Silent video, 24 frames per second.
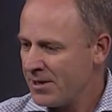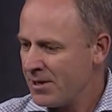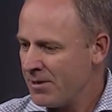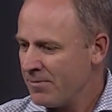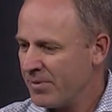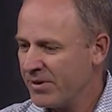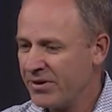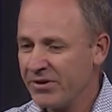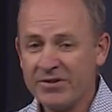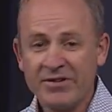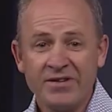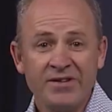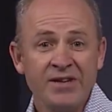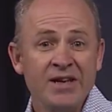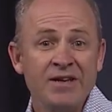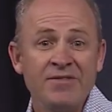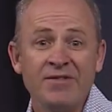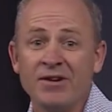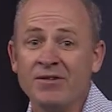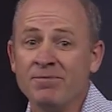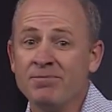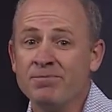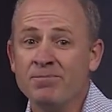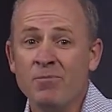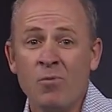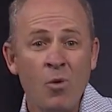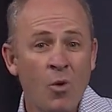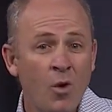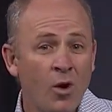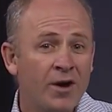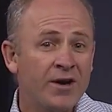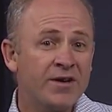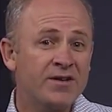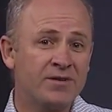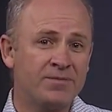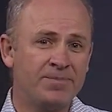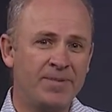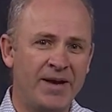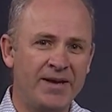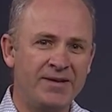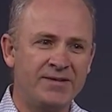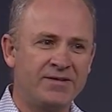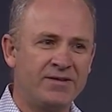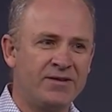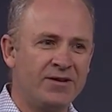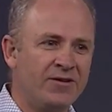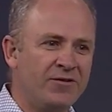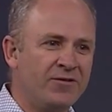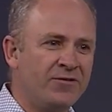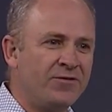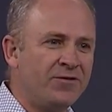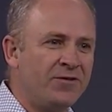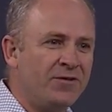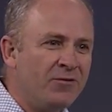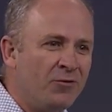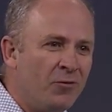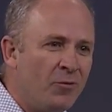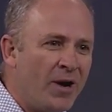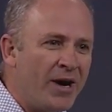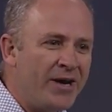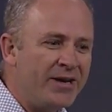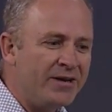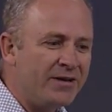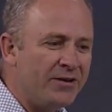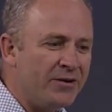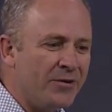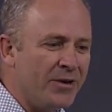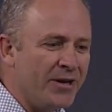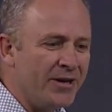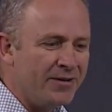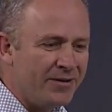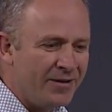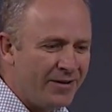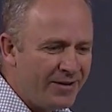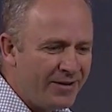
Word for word: But there's an even more expensive way to do it